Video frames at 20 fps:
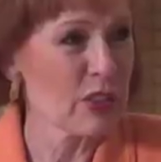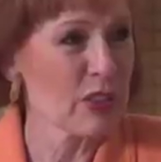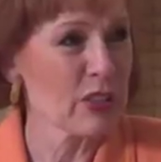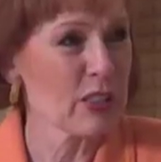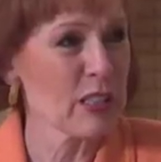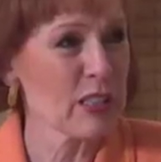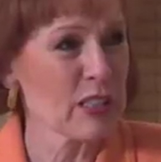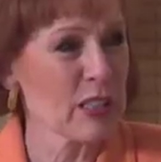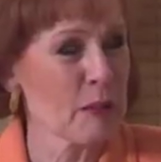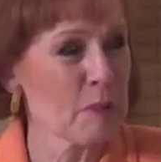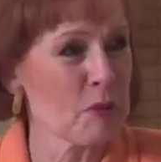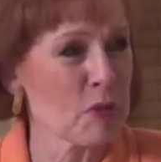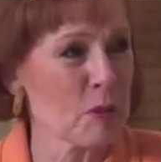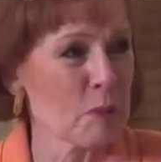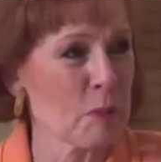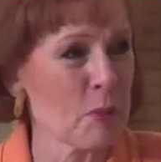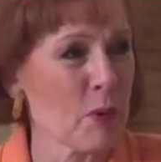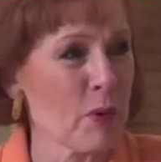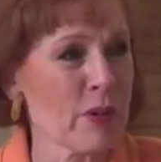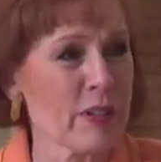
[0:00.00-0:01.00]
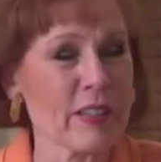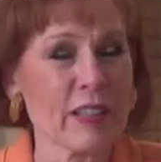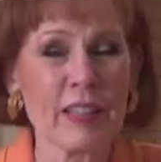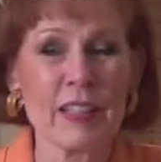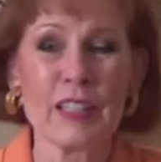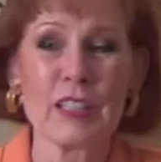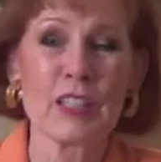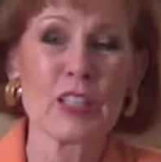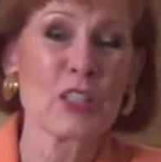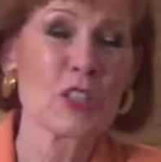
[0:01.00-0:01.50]
you need to come support
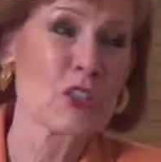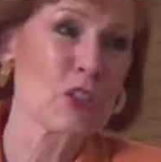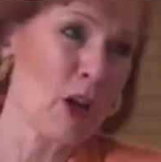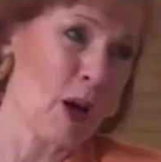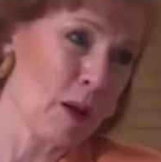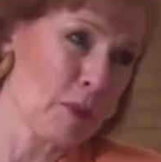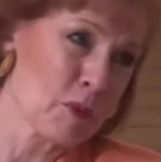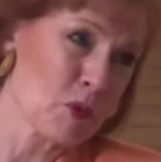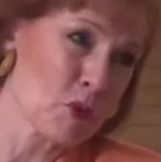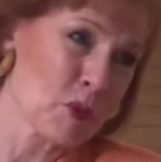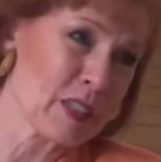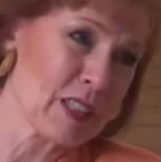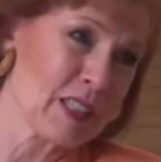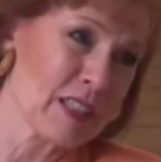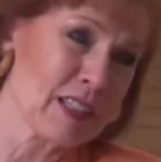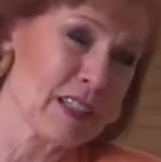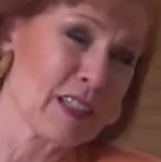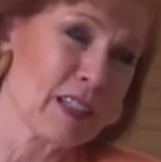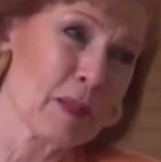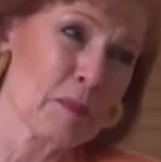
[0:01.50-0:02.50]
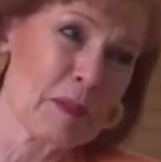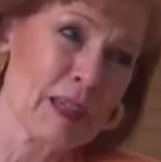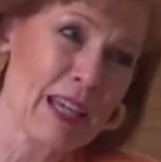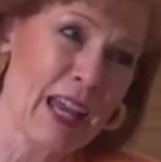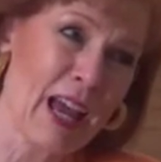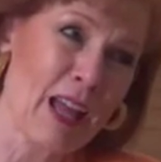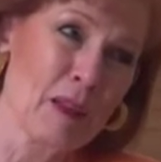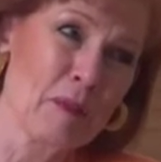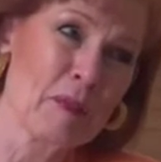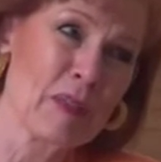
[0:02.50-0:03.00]
Tom Dreesen at the
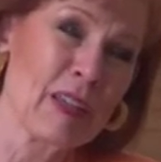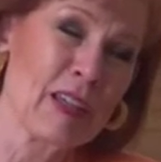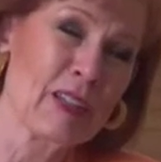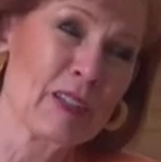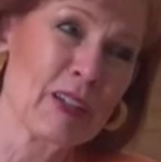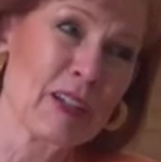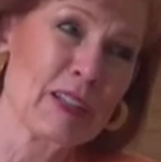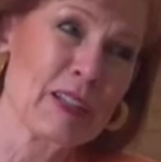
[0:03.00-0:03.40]
McCallum Theater on